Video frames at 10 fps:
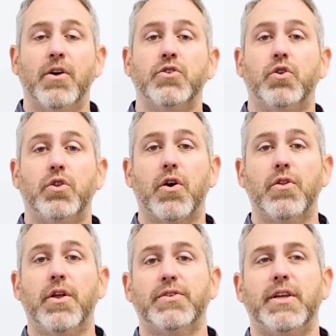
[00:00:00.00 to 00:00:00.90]
So learn
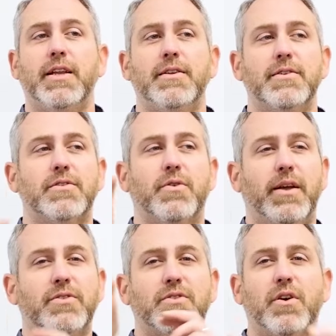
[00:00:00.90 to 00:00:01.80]
those endings. Let's go
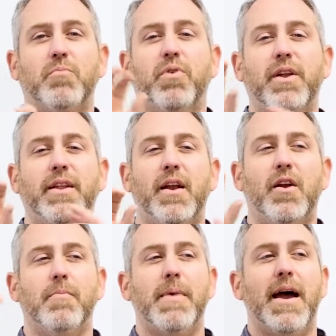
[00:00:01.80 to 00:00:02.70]
ahead and start imprinting that
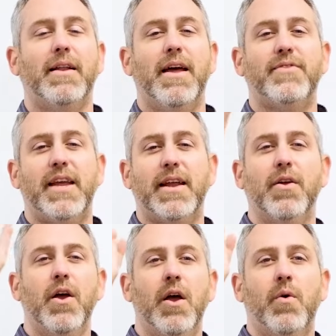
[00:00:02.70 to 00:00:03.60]
in our mind, left hand
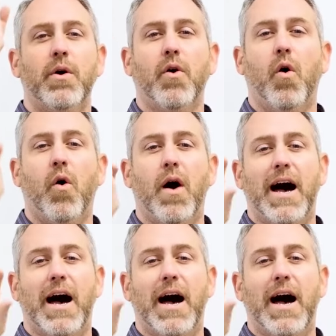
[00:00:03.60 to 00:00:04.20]
with O,